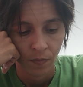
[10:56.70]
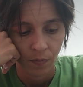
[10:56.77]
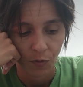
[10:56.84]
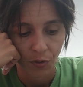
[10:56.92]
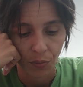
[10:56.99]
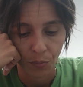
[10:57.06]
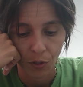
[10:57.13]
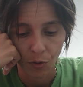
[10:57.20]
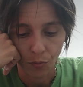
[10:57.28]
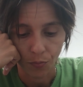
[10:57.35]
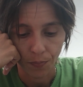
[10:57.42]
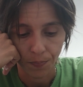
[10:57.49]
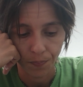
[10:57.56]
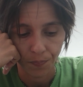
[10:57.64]
from you
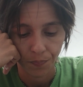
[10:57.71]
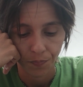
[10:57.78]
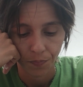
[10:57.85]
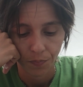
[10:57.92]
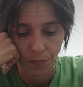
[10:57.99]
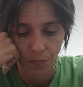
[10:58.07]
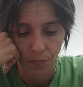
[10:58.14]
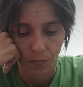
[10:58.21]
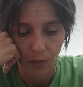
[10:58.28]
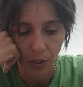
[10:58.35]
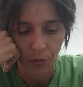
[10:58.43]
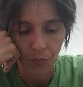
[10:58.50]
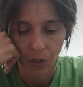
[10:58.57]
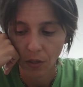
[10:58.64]

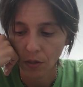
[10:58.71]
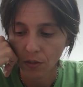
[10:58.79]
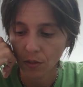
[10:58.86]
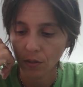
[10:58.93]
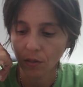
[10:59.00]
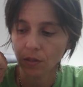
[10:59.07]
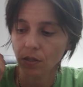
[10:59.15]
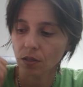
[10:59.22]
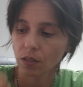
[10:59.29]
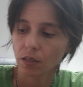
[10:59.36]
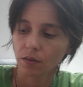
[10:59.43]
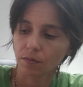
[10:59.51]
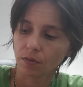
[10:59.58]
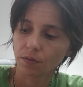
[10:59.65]
in regards to this
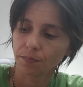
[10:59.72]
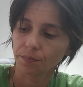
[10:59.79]
love.